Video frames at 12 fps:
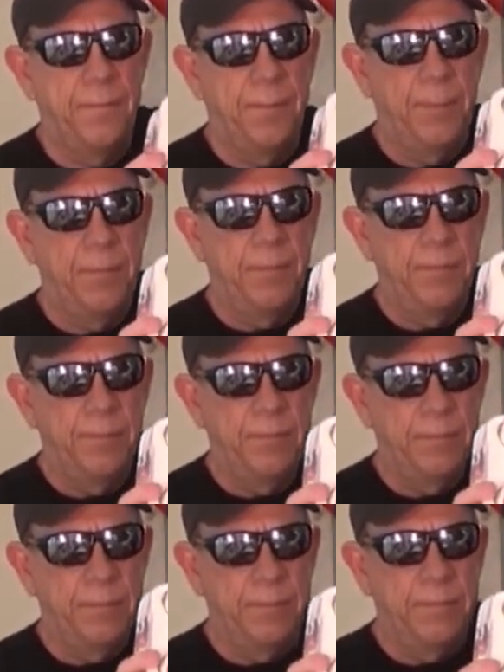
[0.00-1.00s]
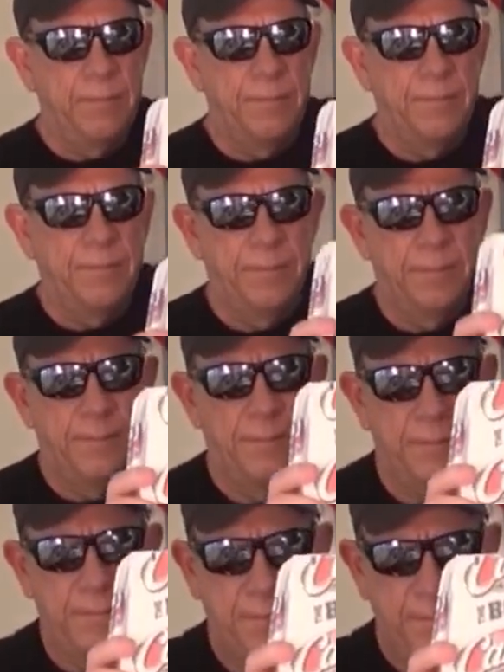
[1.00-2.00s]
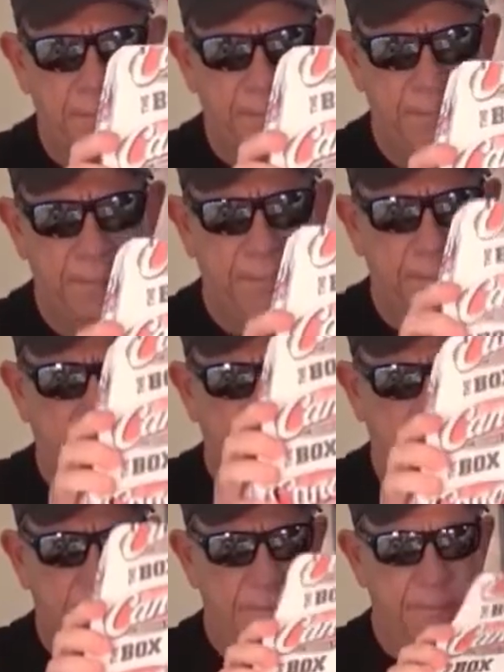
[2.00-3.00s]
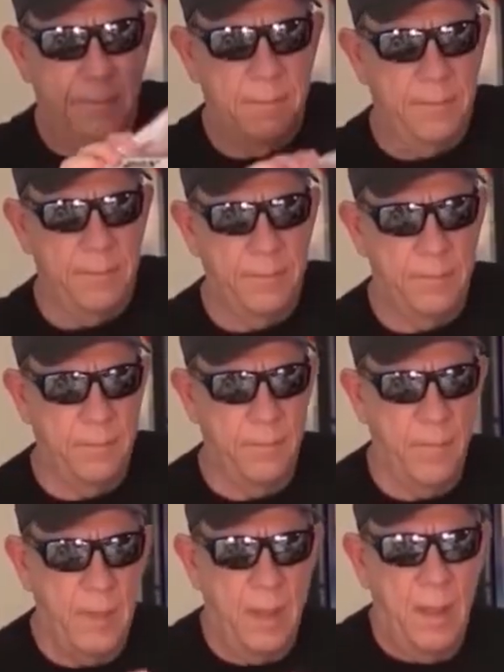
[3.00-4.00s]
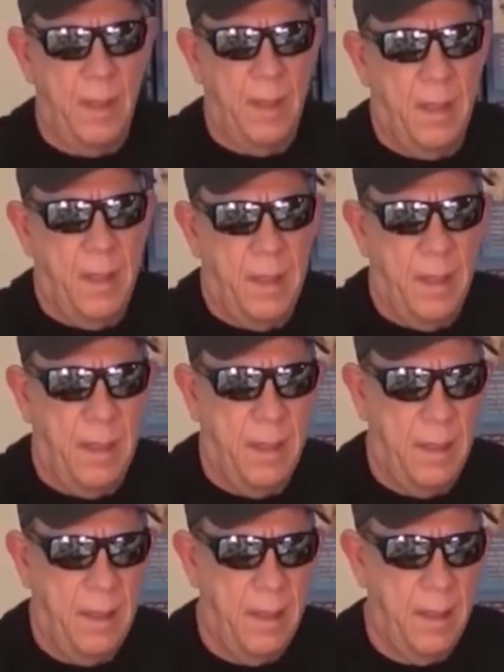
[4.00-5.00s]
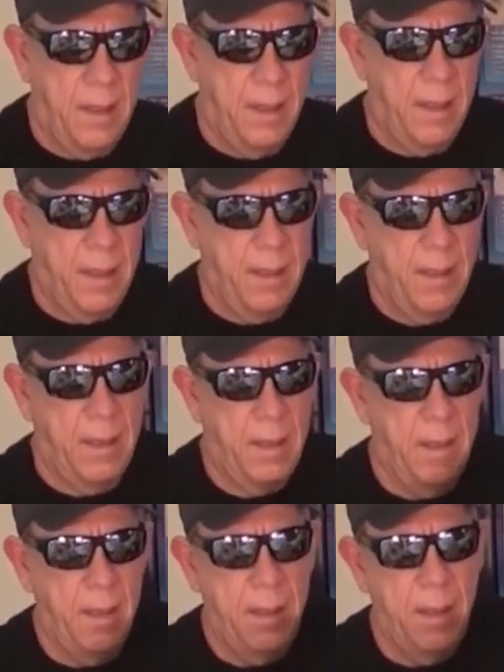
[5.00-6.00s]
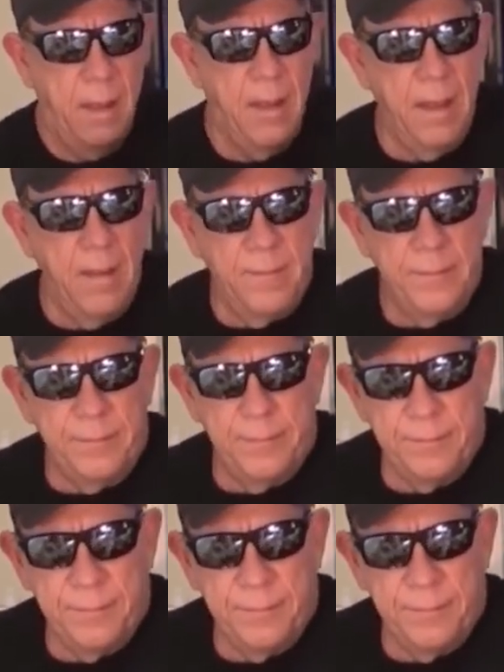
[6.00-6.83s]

(silent)